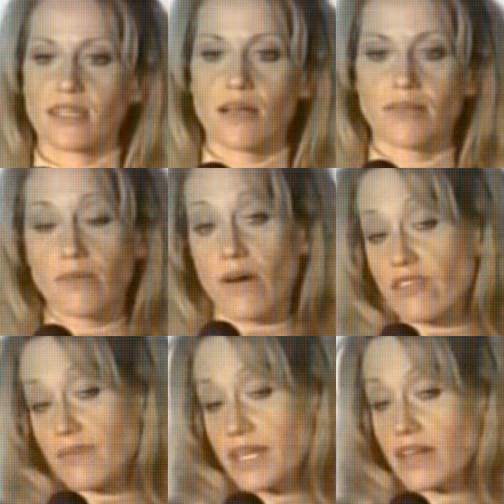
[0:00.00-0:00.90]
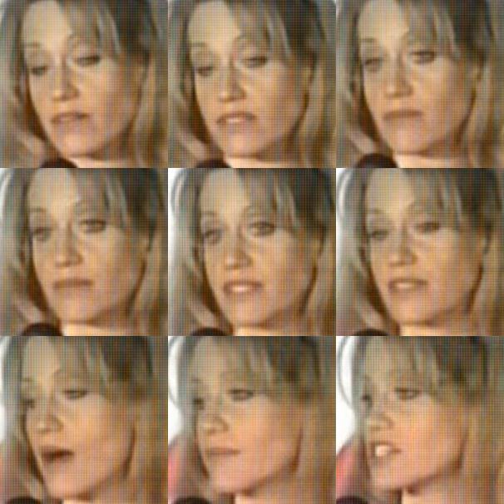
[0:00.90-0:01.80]
I'm like, well, everybody heard I was going to be in this
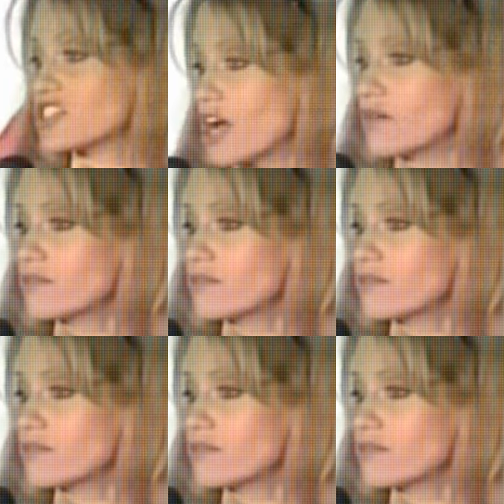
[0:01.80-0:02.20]
comedy show,